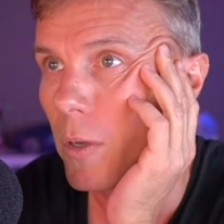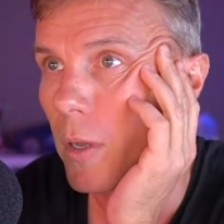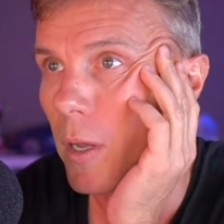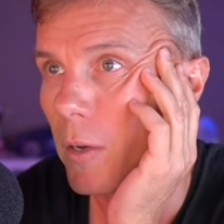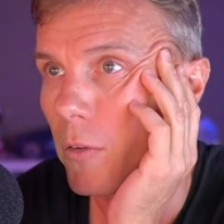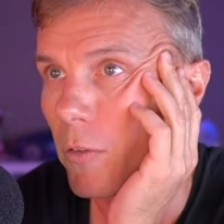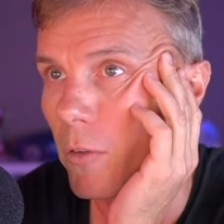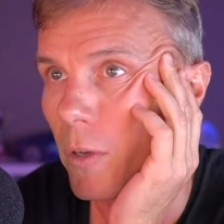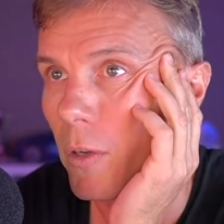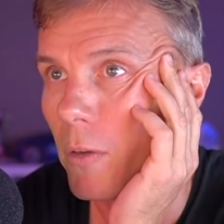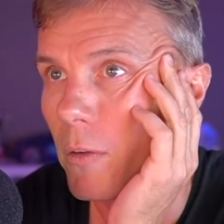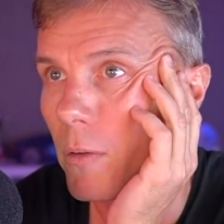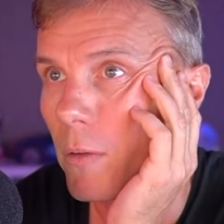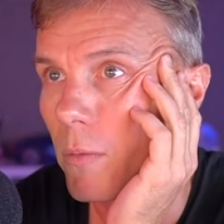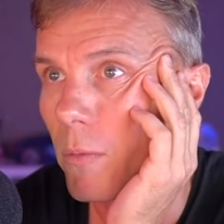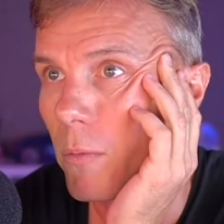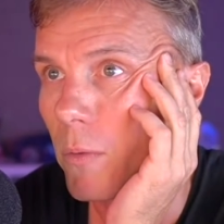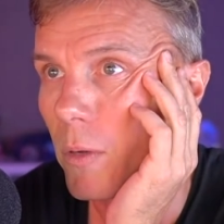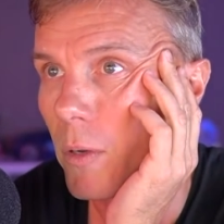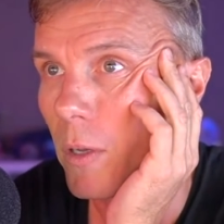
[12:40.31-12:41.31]
actually,
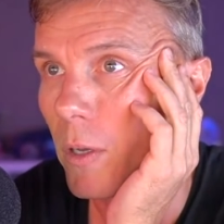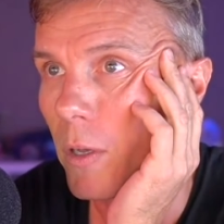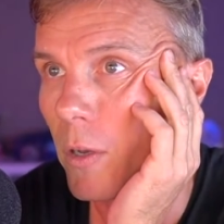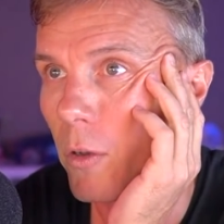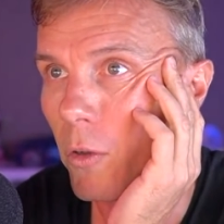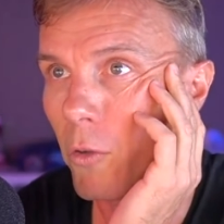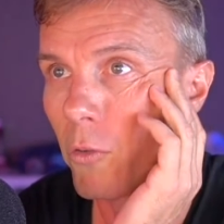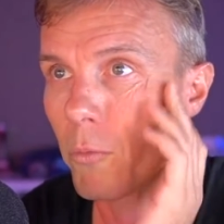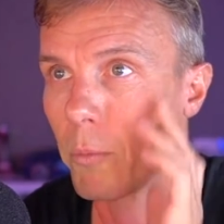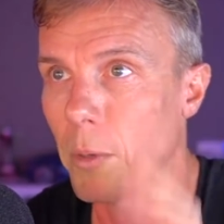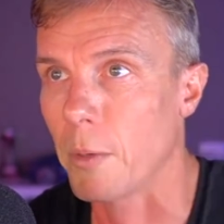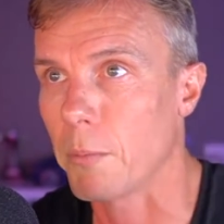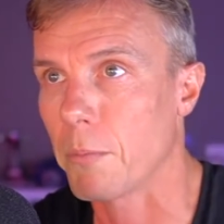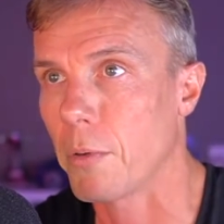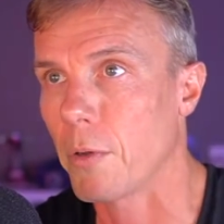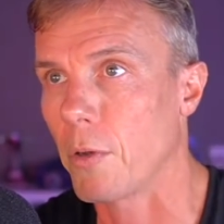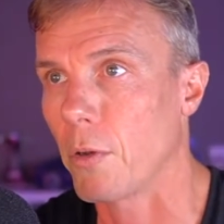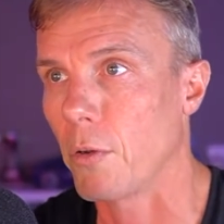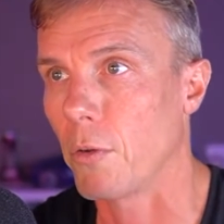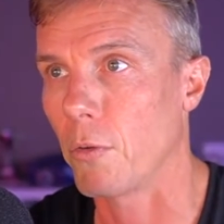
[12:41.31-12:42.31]
when I go to Who's Been
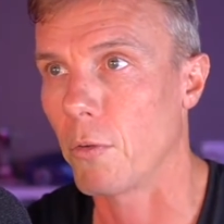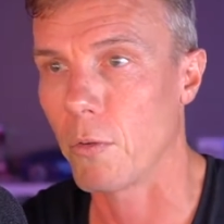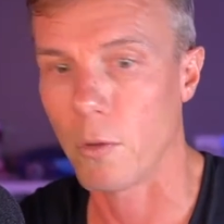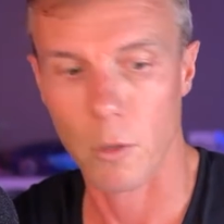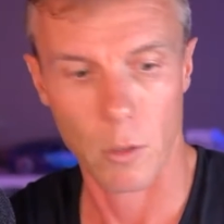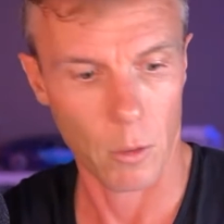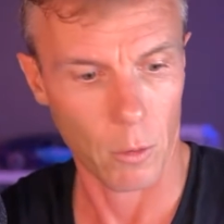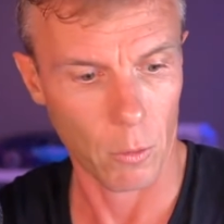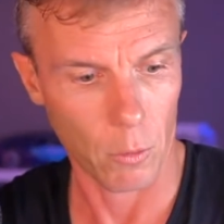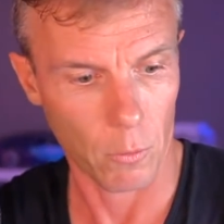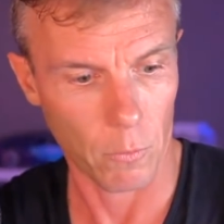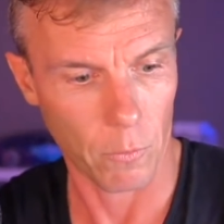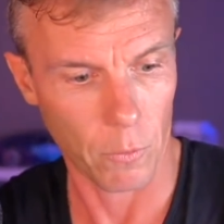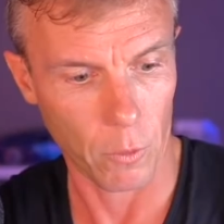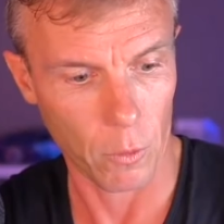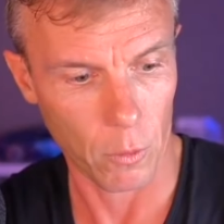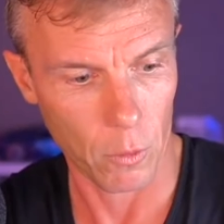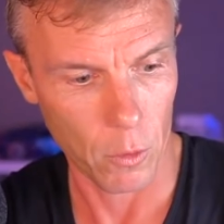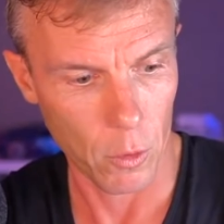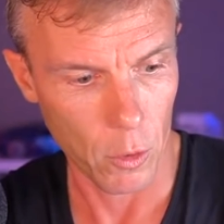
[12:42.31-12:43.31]
Pwned and I look
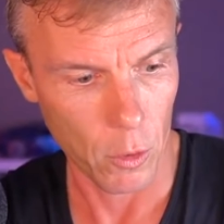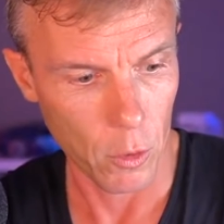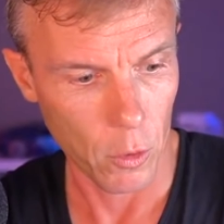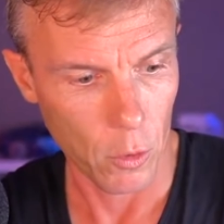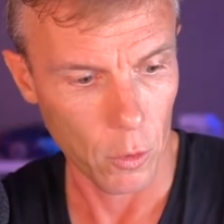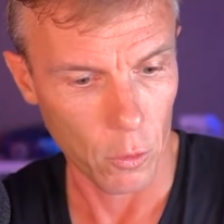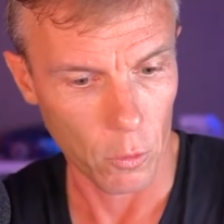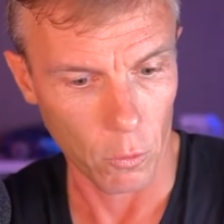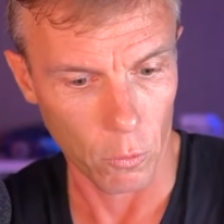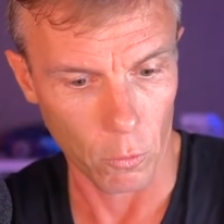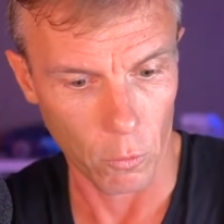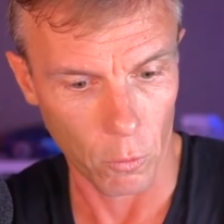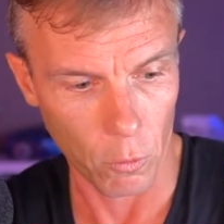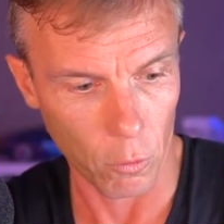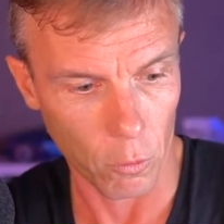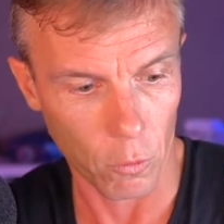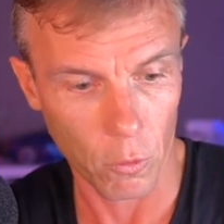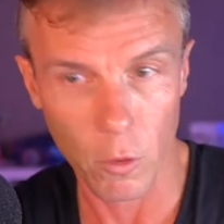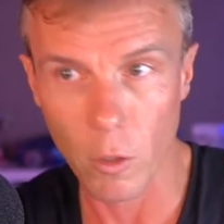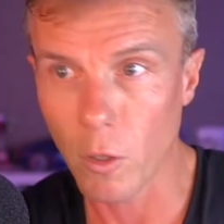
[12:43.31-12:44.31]
for
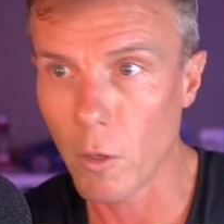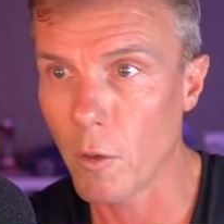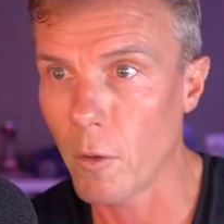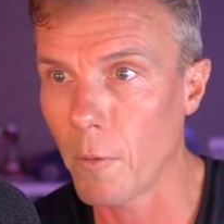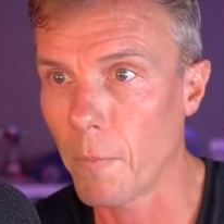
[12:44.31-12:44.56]
Zusk,